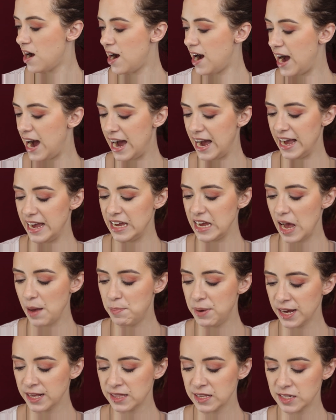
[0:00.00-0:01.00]
I
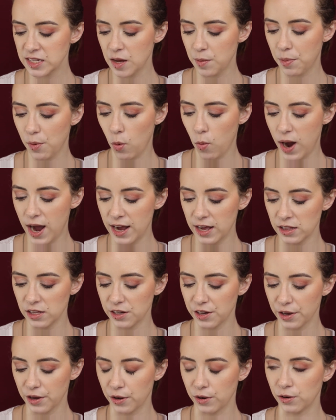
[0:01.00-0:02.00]
picked this up a while
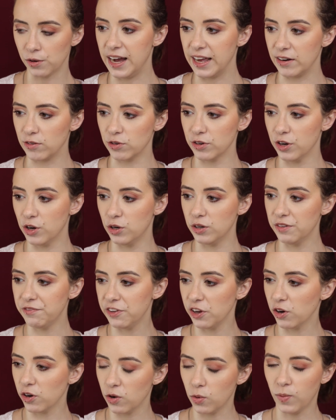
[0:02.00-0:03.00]
ago. I don't know if
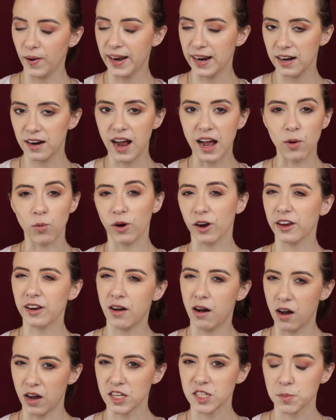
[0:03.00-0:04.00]
you're aware, I work in a
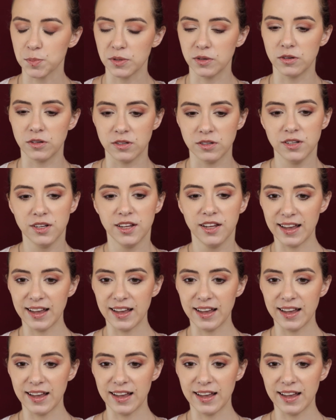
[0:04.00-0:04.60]
hospital.